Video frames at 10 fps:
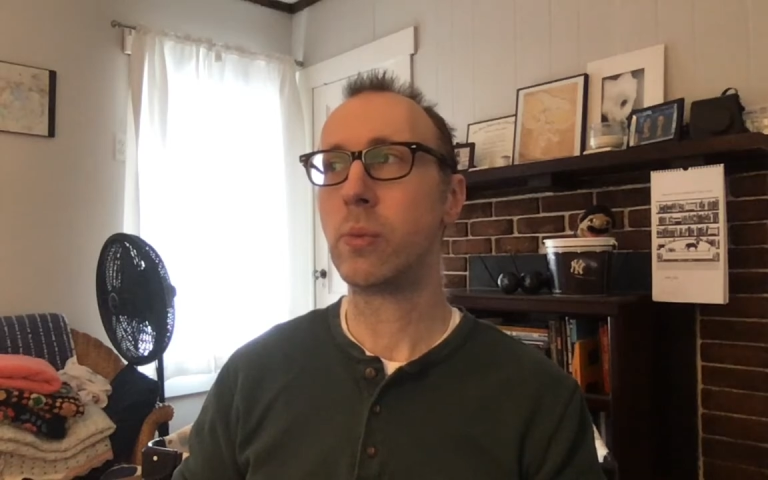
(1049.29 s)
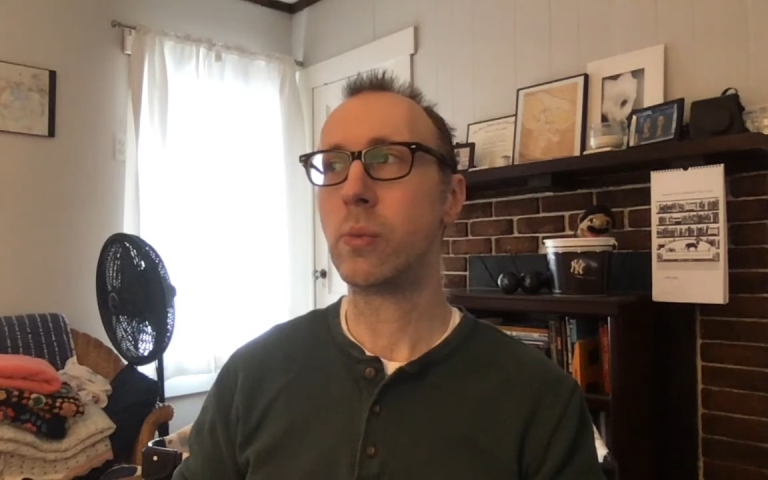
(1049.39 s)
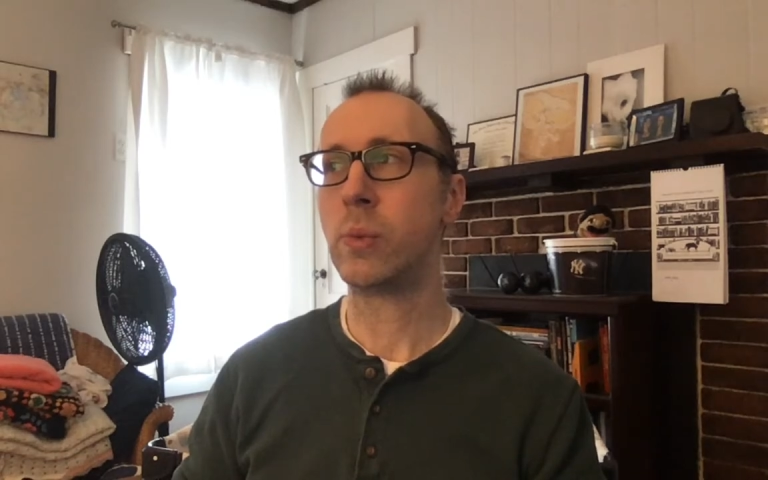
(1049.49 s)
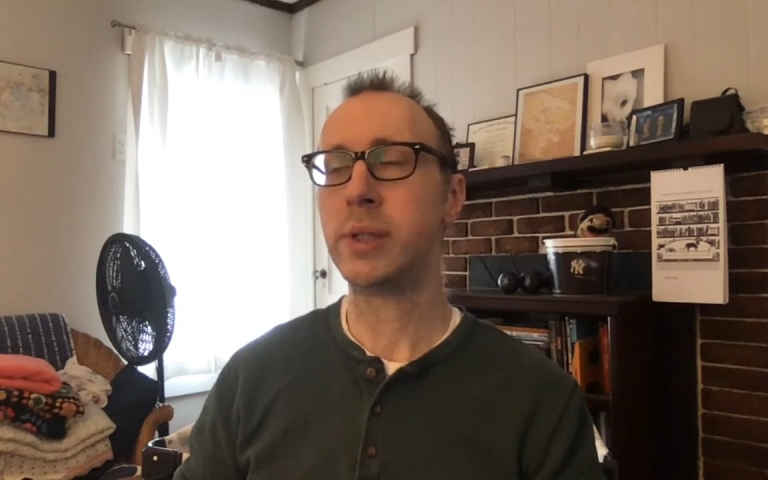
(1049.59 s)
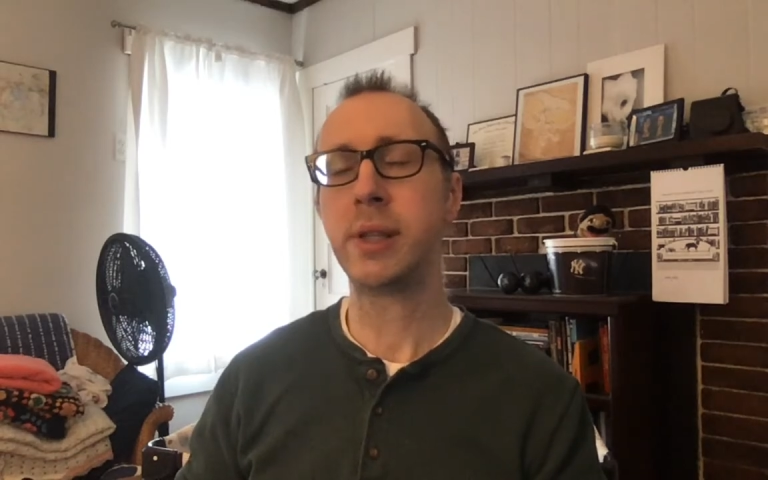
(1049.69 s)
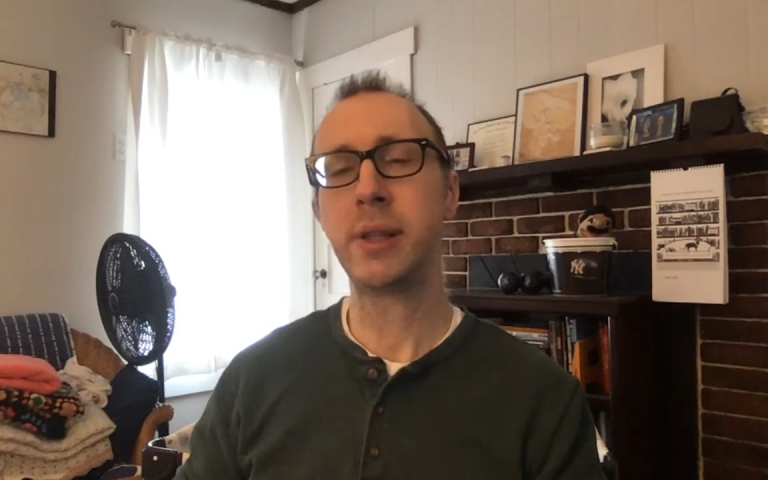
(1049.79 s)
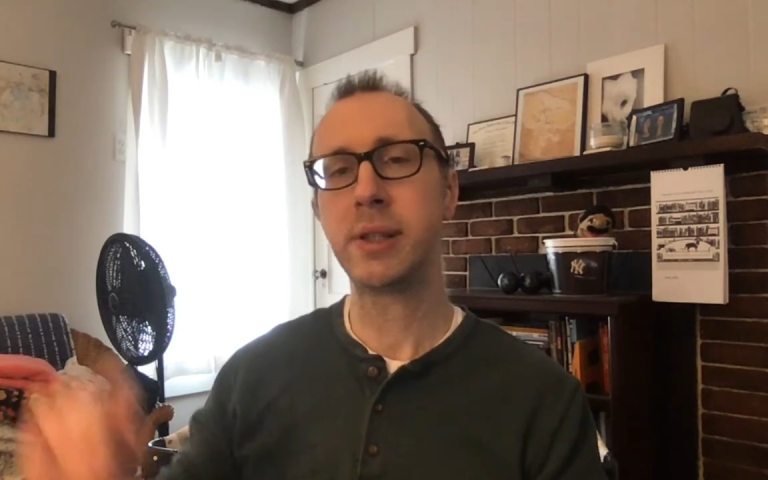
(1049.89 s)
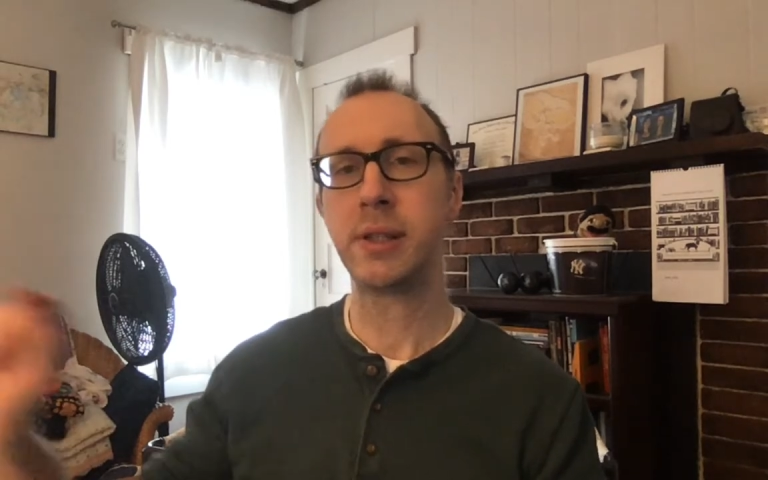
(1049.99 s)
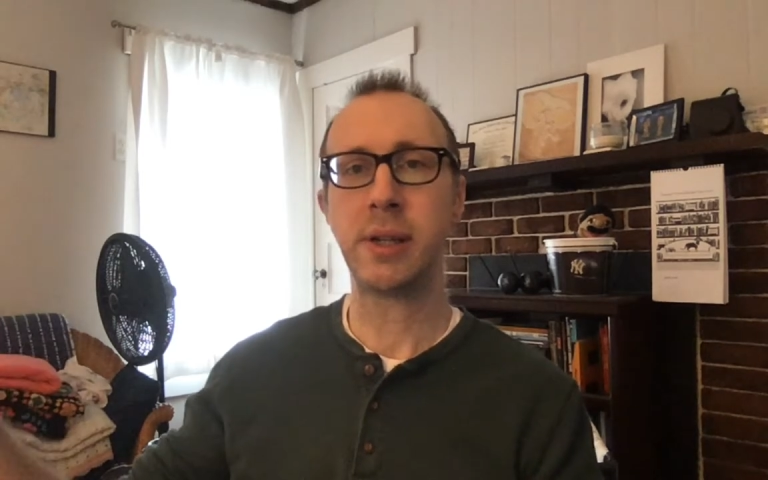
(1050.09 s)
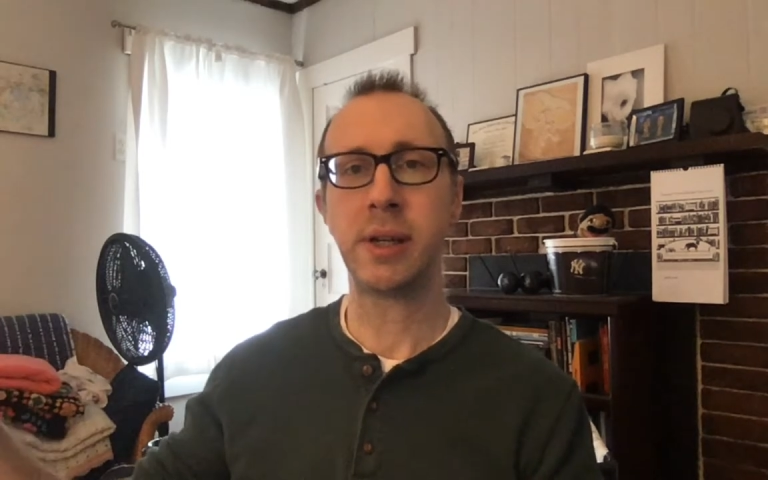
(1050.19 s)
we did this in